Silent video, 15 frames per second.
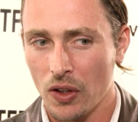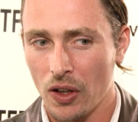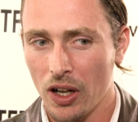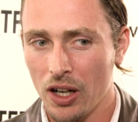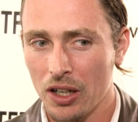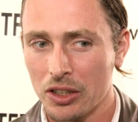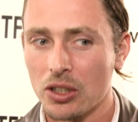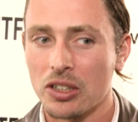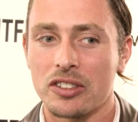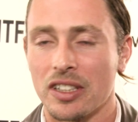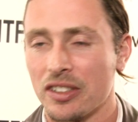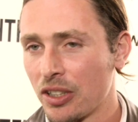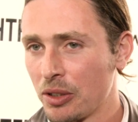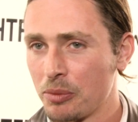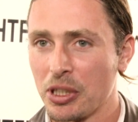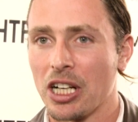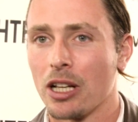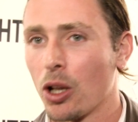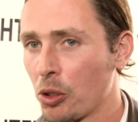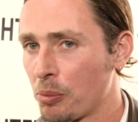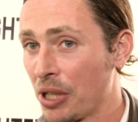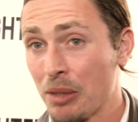You got a sense there had been a
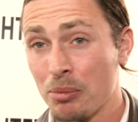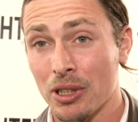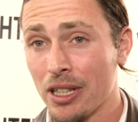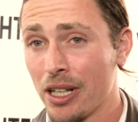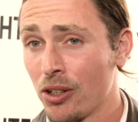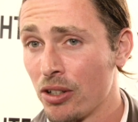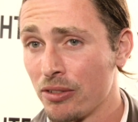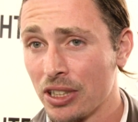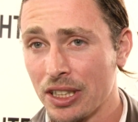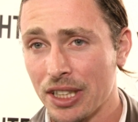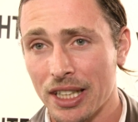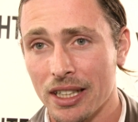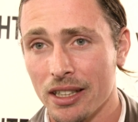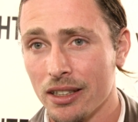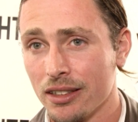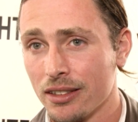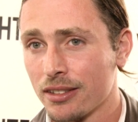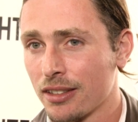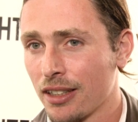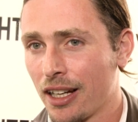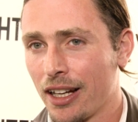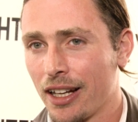lot of people there over the
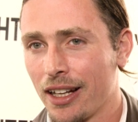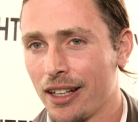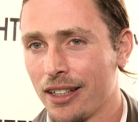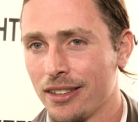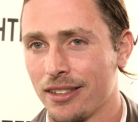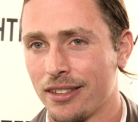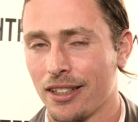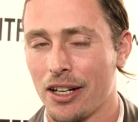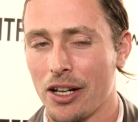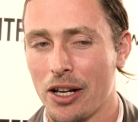years, and